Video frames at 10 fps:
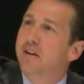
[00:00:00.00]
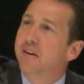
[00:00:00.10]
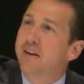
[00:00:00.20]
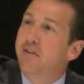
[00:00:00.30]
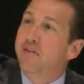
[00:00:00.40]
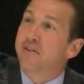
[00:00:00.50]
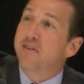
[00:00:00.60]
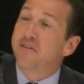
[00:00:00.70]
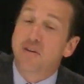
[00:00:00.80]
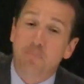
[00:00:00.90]
This is
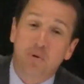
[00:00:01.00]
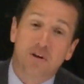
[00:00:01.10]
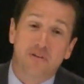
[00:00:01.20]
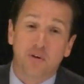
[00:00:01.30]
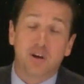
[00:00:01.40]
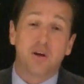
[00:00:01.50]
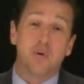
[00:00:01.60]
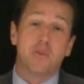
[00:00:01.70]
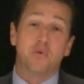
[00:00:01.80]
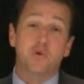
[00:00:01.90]
as simple as looking
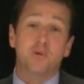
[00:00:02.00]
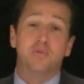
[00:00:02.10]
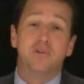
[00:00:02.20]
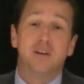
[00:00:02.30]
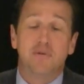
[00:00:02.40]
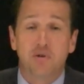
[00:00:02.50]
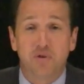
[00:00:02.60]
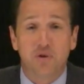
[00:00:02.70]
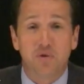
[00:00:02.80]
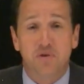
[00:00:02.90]
around the room, seeing if your
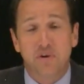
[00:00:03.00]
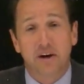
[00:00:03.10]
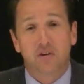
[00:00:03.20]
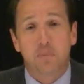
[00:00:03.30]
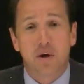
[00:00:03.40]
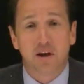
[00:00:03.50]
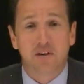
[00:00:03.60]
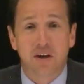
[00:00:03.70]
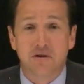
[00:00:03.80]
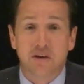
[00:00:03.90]
students are actually paying
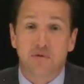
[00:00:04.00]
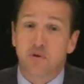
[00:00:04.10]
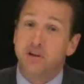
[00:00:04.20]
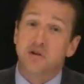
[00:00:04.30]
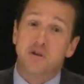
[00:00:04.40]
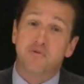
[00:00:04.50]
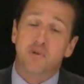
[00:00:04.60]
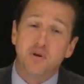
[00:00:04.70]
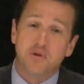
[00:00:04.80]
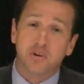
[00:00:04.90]
attention. If you're teaching
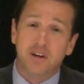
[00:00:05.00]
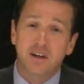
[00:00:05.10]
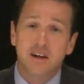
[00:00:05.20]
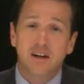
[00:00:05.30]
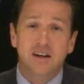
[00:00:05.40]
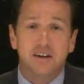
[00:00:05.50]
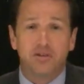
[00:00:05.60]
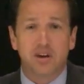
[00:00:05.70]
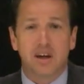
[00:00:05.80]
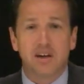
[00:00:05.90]
virtually, it's
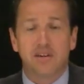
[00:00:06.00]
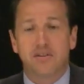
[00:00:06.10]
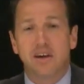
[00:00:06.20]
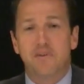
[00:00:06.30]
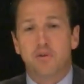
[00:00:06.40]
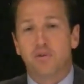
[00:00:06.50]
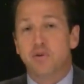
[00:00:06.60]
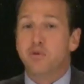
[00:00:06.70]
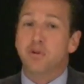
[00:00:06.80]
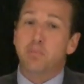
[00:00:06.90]
checking to see if your
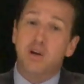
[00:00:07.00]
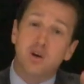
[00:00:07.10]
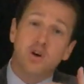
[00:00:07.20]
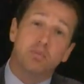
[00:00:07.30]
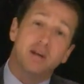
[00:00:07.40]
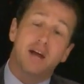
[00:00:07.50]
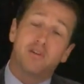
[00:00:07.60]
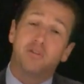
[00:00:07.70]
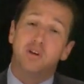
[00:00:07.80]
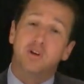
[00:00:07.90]
students appear to be
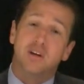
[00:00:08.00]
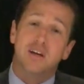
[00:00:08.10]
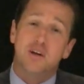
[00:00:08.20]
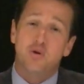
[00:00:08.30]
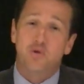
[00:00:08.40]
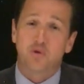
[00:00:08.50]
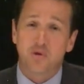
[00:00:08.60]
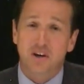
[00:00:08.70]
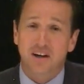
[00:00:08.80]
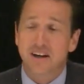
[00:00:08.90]
actually looking at your
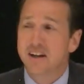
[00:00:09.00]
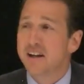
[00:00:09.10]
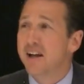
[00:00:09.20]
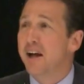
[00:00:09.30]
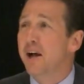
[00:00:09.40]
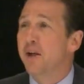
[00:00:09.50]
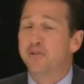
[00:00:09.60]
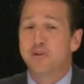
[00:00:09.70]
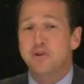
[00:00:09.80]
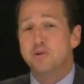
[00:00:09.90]
screen
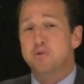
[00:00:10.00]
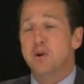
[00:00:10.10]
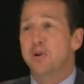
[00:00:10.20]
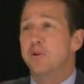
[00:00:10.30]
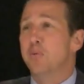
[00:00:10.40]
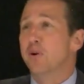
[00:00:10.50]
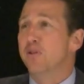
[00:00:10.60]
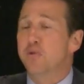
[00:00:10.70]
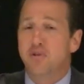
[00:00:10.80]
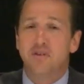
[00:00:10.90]
so that you know that they're with
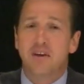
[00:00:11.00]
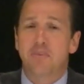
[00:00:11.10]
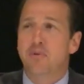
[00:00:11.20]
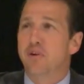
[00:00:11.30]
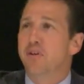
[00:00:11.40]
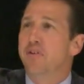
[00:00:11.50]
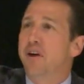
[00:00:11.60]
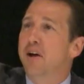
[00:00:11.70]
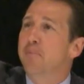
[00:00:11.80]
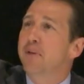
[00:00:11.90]
you. So this happens all the
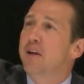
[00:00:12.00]
time.